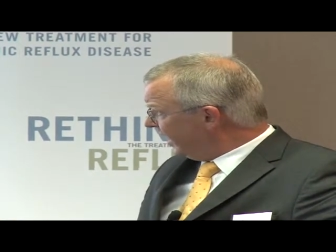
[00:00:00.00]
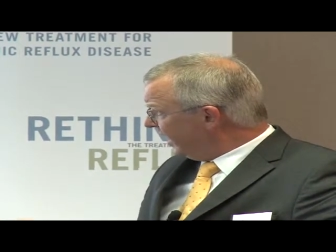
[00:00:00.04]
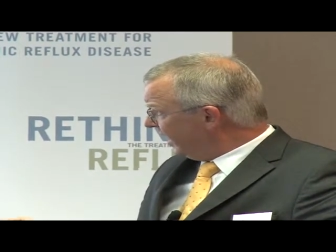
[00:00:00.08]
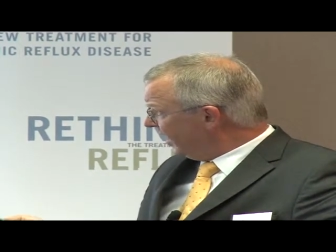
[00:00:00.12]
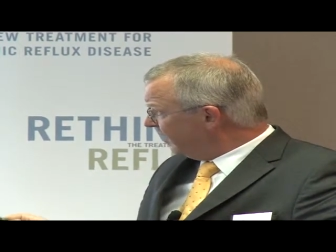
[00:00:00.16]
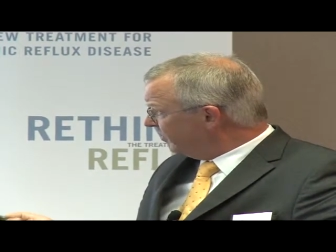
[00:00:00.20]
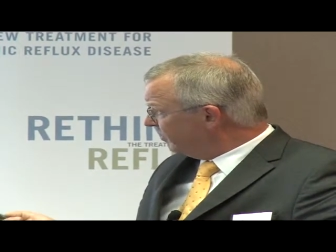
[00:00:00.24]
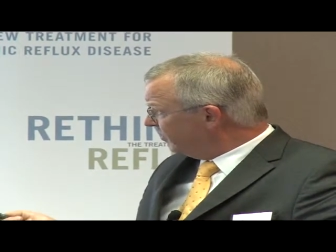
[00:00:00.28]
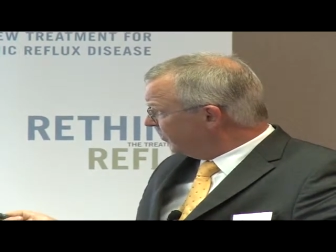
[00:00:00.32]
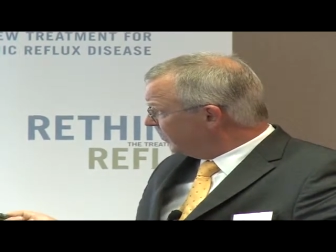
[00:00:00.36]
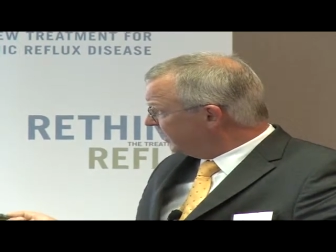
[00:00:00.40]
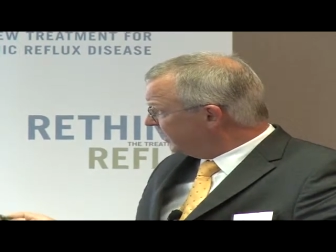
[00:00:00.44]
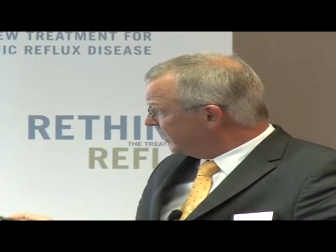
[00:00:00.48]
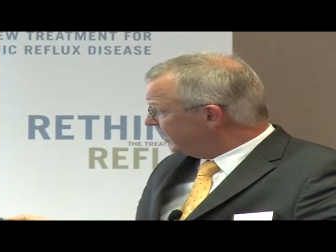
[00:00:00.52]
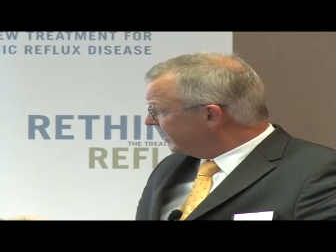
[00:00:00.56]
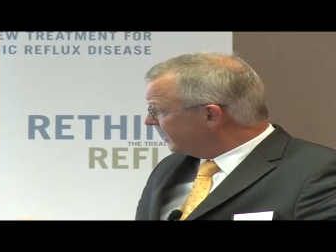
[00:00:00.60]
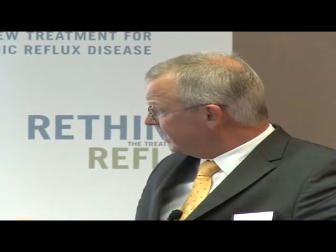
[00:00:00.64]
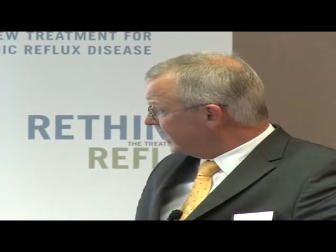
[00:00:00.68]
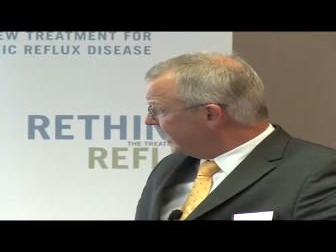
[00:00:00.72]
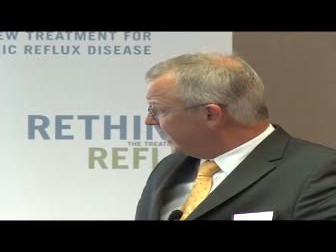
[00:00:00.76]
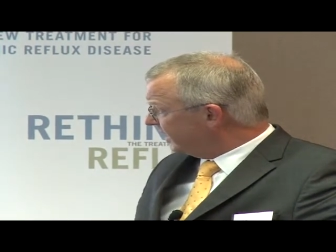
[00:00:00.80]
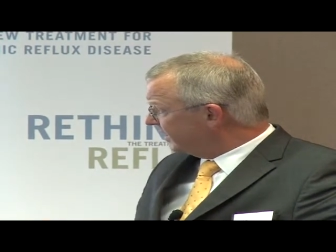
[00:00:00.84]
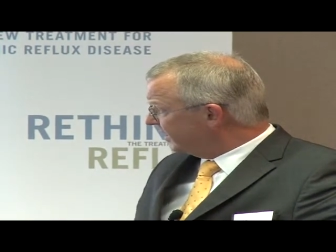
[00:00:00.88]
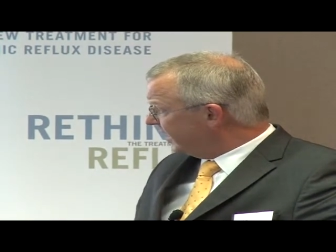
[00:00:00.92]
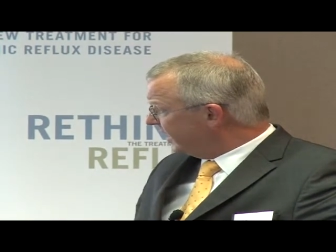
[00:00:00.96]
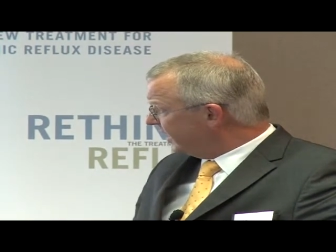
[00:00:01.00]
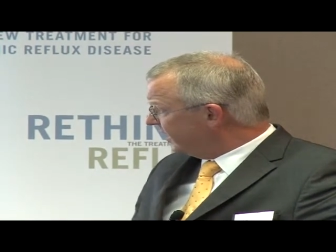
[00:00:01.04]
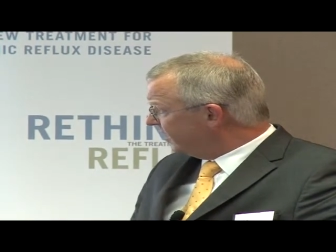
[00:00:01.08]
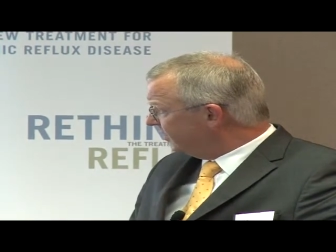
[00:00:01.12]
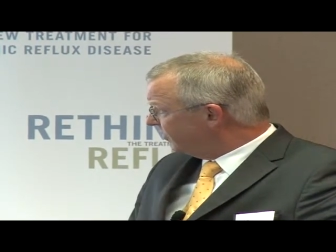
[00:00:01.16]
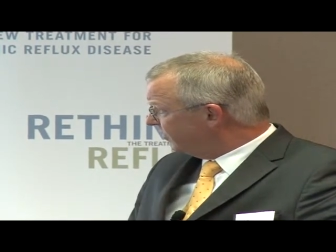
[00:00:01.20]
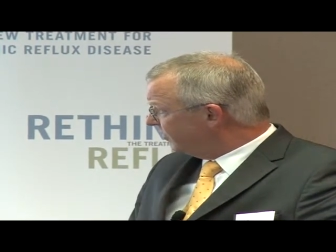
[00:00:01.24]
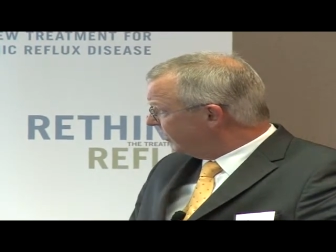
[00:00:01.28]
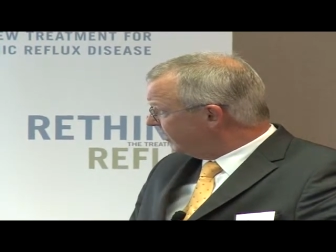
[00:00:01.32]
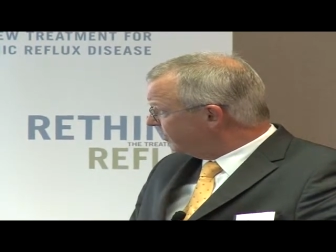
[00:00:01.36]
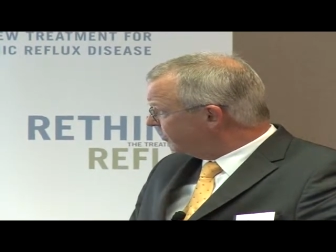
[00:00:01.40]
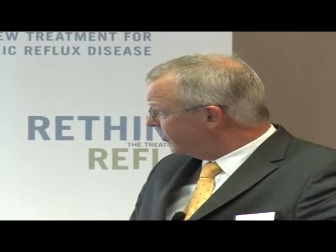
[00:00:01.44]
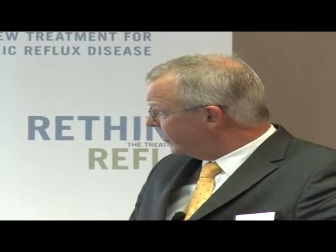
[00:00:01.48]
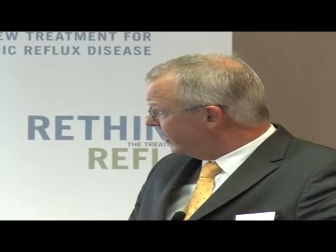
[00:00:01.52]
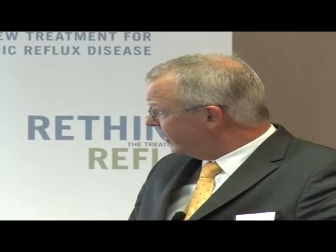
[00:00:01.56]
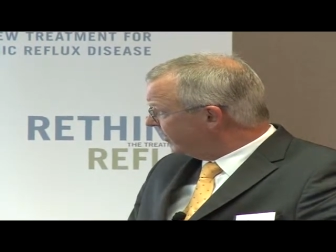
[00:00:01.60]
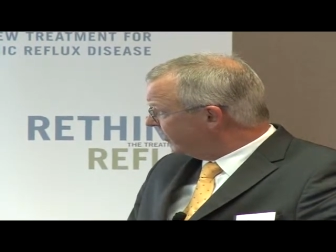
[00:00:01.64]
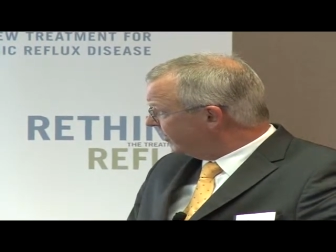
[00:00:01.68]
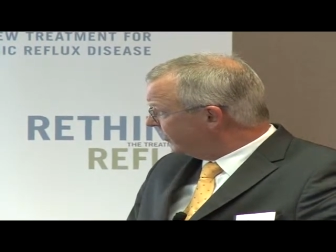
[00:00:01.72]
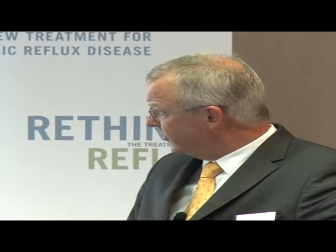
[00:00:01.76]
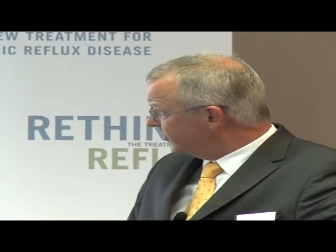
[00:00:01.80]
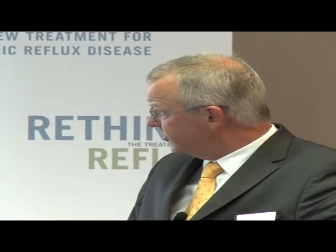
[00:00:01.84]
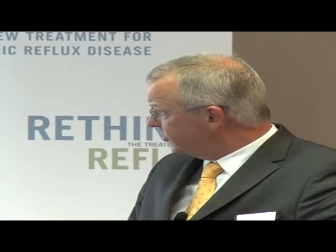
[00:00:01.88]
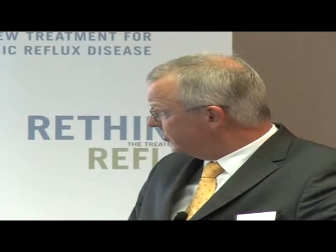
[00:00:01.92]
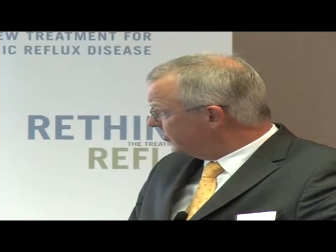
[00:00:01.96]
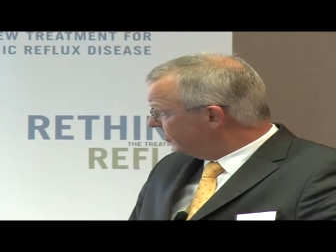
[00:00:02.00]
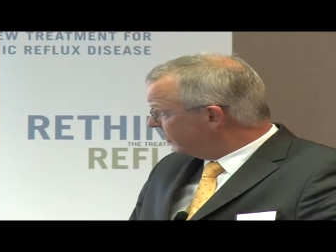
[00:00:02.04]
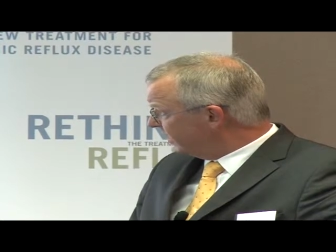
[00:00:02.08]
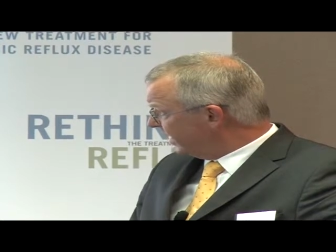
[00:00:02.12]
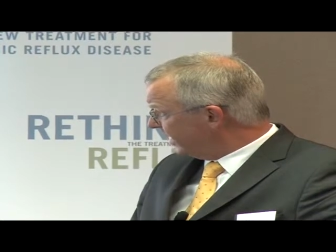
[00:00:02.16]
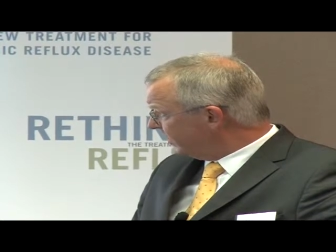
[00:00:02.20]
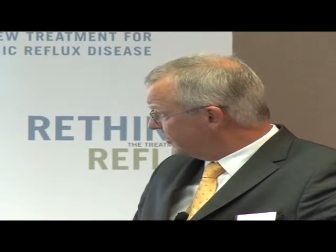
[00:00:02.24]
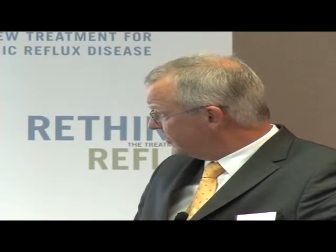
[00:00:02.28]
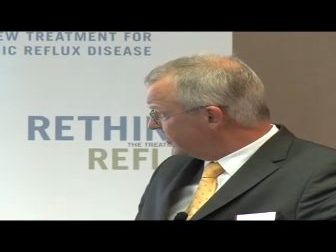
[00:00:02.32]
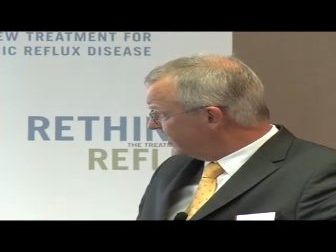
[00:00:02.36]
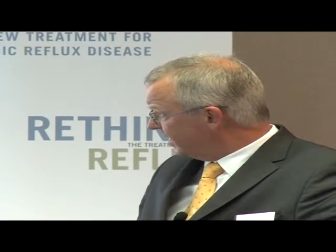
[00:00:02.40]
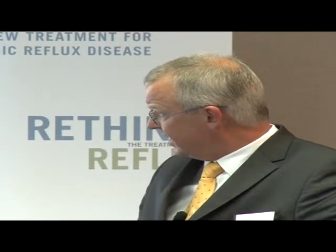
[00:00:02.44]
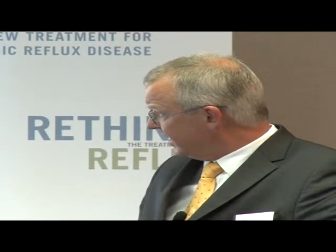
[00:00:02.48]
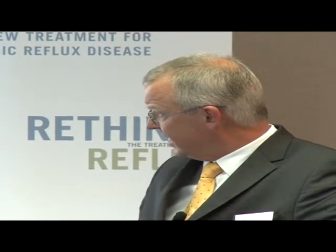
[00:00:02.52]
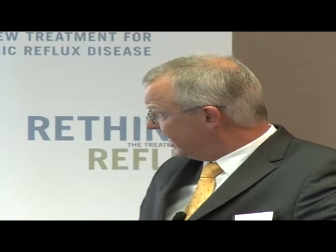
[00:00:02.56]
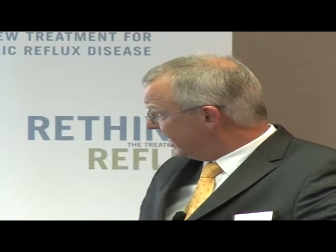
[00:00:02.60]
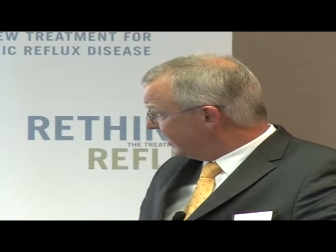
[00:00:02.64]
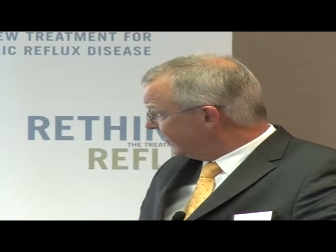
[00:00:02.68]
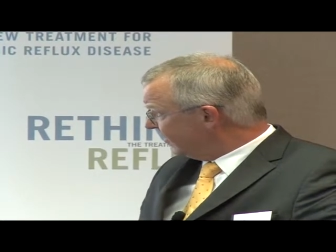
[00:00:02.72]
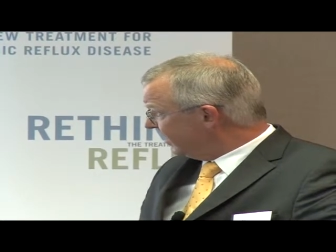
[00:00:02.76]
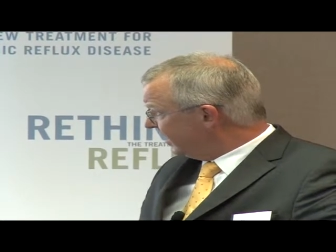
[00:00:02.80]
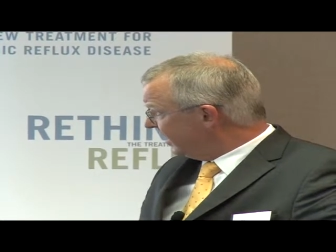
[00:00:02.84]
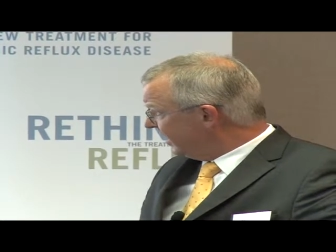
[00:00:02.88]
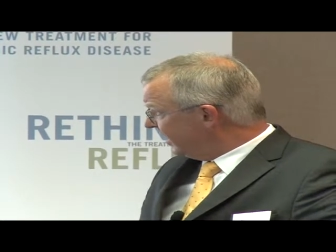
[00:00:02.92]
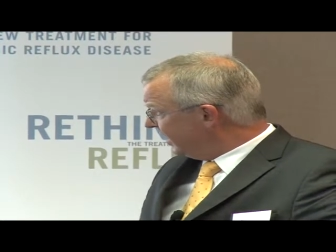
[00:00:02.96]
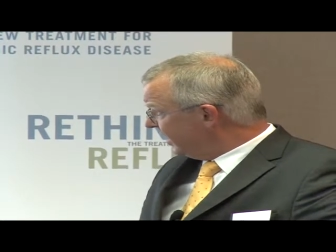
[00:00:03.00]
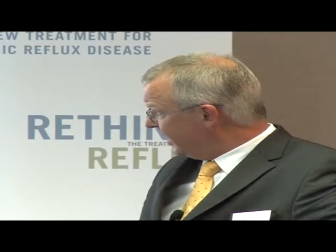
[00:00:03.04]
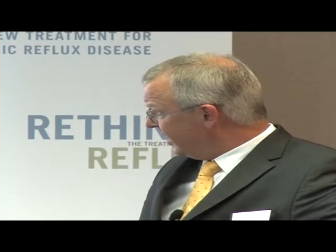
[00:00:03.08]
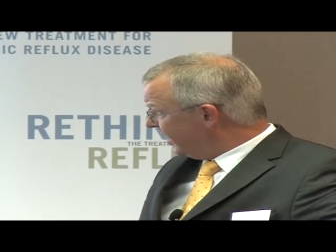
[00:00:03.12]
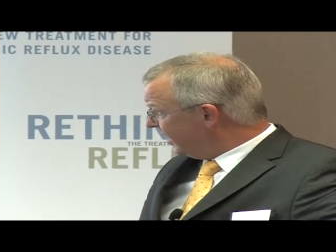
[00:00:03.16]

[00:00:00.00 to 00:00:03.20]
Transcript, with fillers: Um, we did that then in February of 2011.